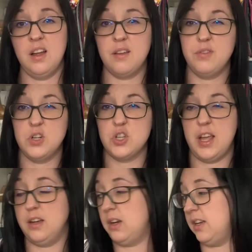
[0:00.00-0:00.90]
I can finish
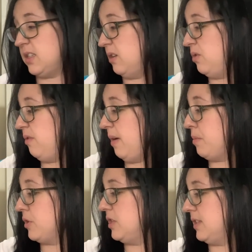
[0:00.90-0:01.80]
that as a
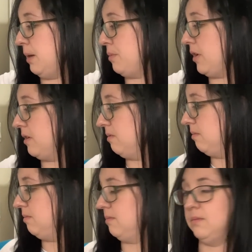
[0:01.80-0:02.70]
November, December,
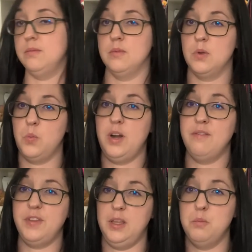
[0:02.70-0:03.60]
when I'm
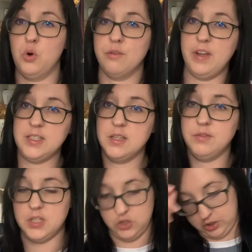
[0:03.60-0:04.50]
feeling more festive
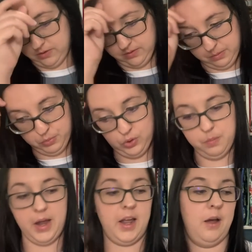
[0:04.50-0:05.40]
stitching, and pull it
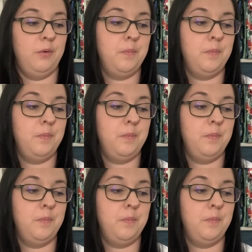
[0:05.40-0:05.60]
back out.